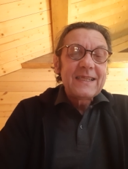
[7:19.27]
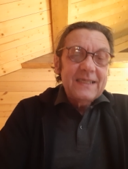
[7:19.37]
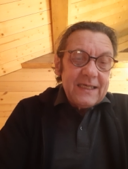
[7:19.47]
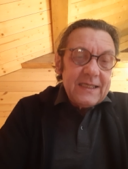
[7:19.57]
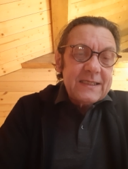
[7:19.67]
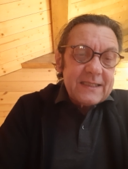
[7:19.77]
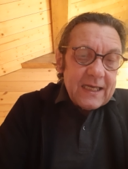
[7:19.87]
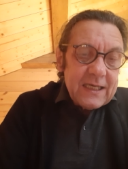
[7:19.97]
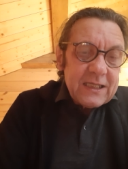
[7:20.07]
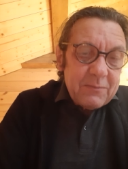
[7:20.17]

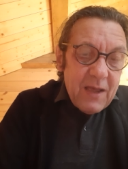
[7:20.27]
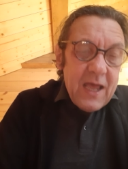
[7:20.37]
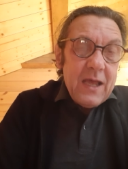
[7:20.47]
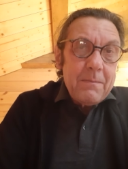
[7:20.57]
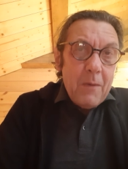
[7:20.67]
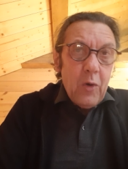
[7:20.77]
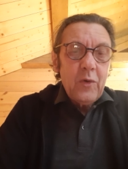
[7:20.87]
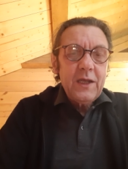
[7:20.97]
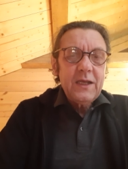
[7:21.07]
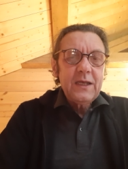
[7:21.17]
distant
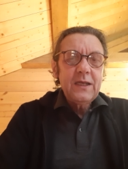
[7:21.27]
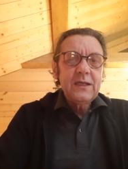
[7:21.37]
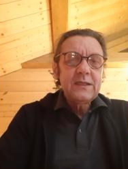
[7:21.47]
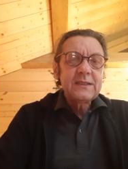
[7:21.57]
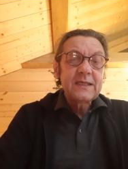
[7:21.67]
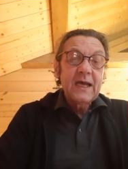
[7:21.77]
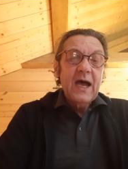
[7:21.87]
memories